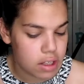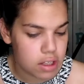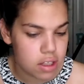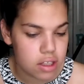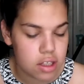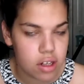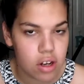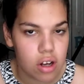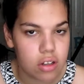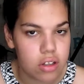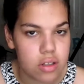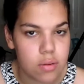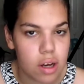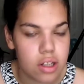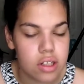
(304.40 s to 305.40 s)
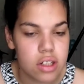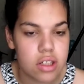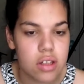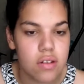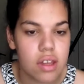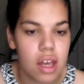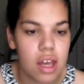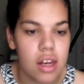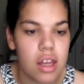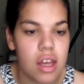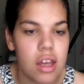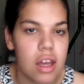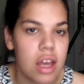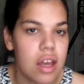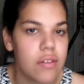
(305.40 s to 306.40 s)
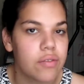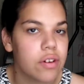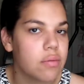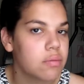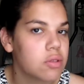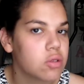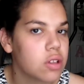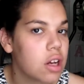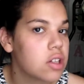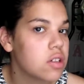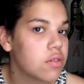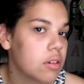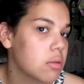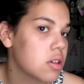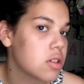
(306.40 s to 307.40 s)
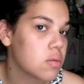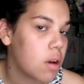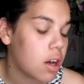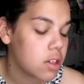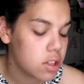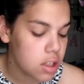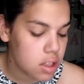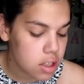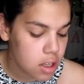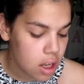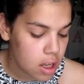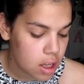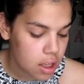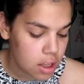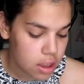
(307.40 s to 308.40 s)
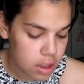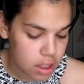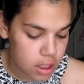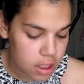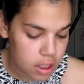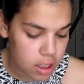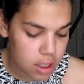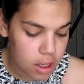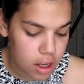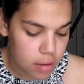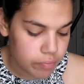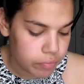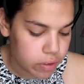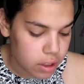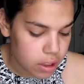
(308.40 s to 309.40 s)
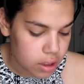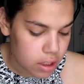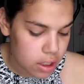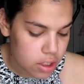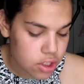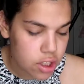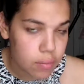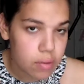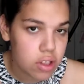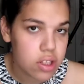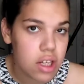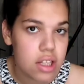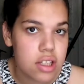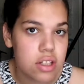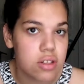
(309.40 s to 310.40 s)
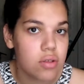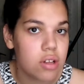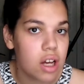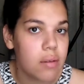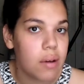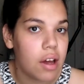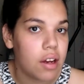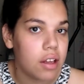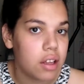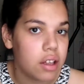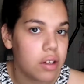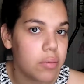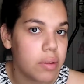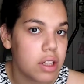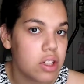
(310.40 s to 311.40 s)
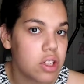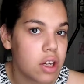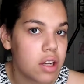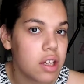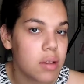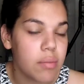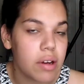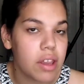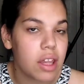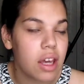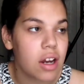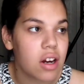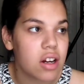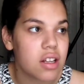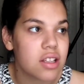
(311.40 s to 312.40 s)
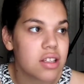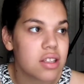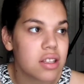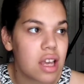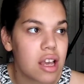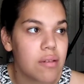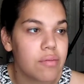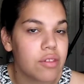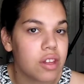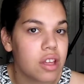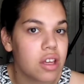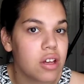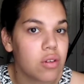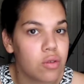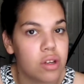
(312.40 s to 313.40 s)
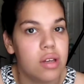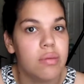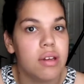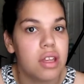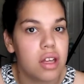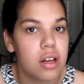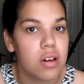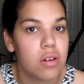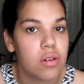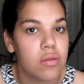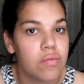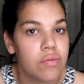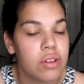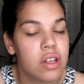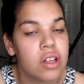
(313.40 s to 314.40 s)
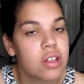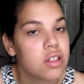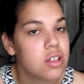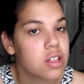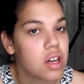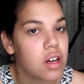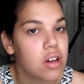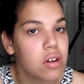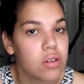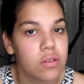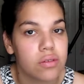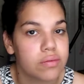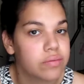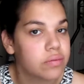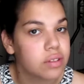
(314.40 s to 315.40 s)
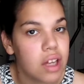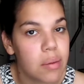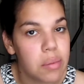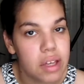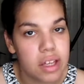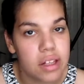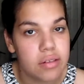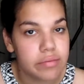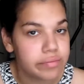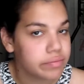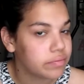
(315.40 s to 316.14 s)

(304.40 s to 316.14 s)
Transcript: just did all the swatches of that, and from judging from the swatches, The shimmer shades do come out a little bit chunky, but they are insanely creamy though. So, I mean,